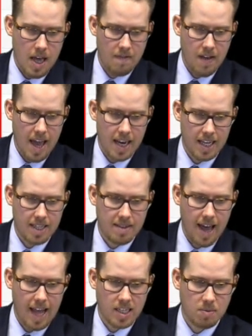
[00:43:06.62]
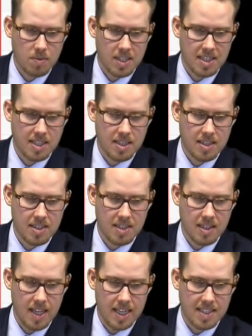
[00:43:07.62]
If adding attachments,
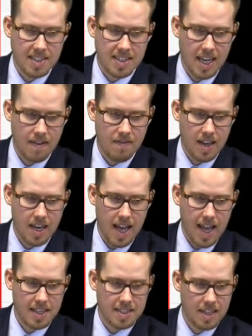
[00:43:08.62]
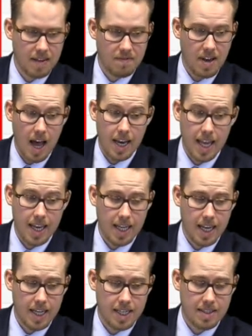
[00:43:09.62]
select Save and Next. If not
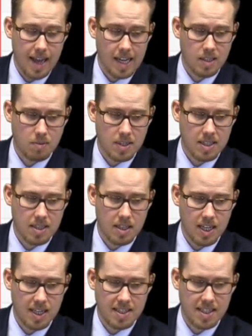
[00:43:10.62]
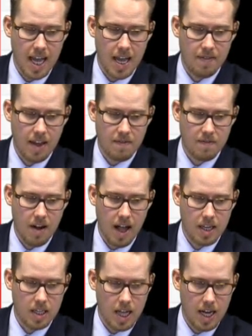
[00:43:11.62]
adding any attachments, click Save and
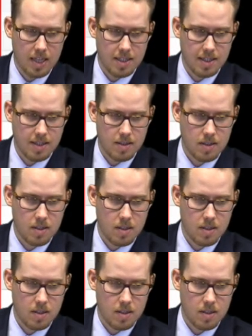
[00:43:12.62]
Finalize.